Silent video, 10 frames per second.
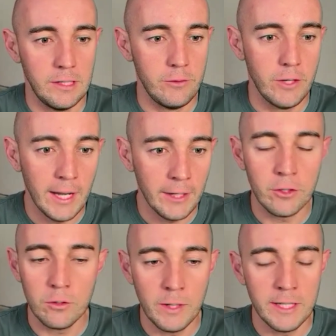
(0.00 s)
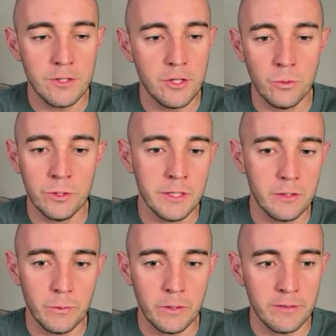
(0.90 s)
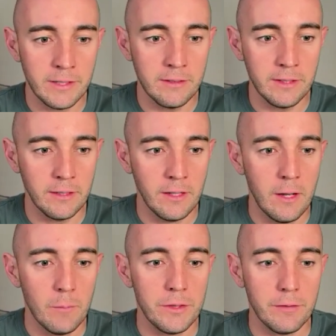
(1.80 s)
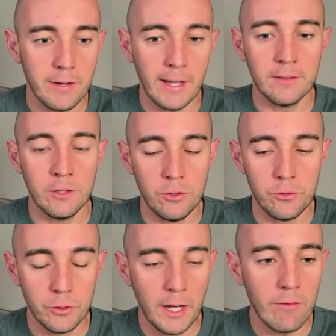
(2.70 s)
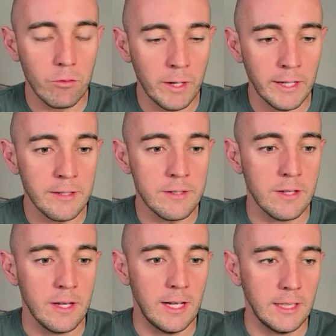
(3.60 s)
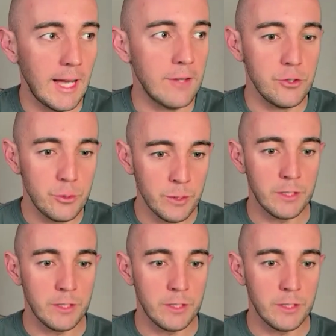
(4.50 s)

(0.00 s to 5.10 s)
If you had no awareness, you wouldn't experience anything. But the fact that you do have awareness allows you to